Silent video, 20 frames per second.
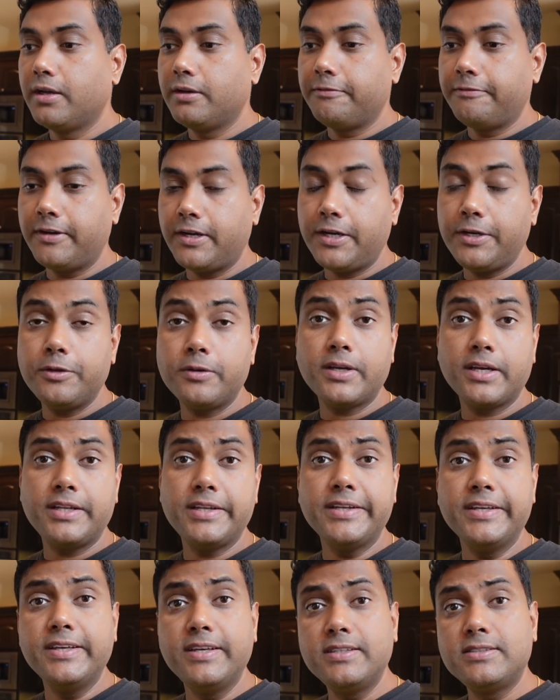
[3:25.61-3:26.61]
where you
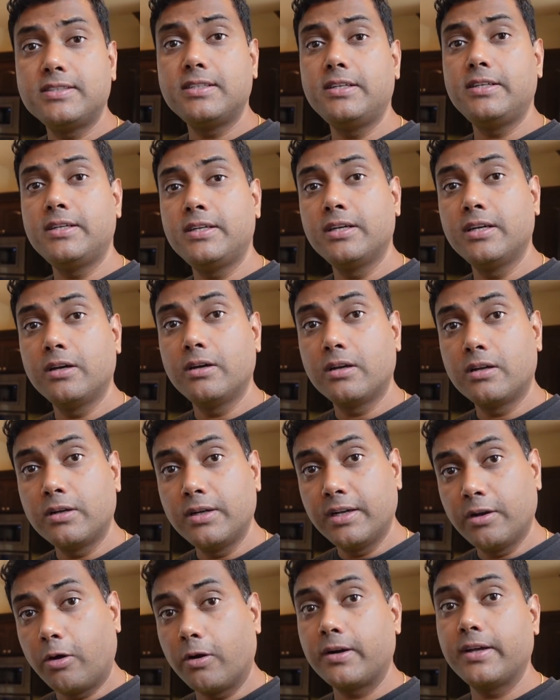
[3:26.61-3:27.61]
can easily
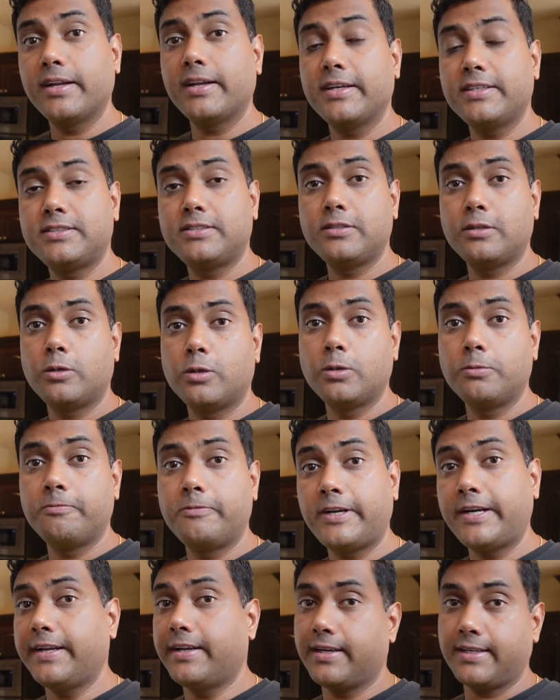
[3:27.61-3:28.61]
organize your home
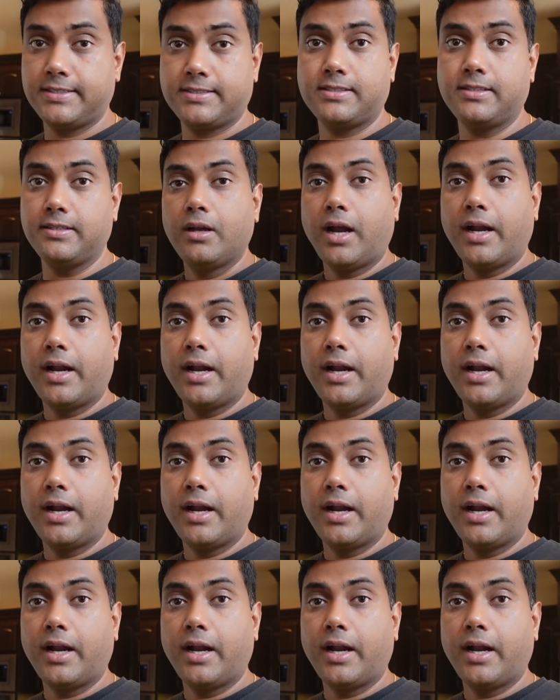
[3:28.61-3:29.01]
very nicely.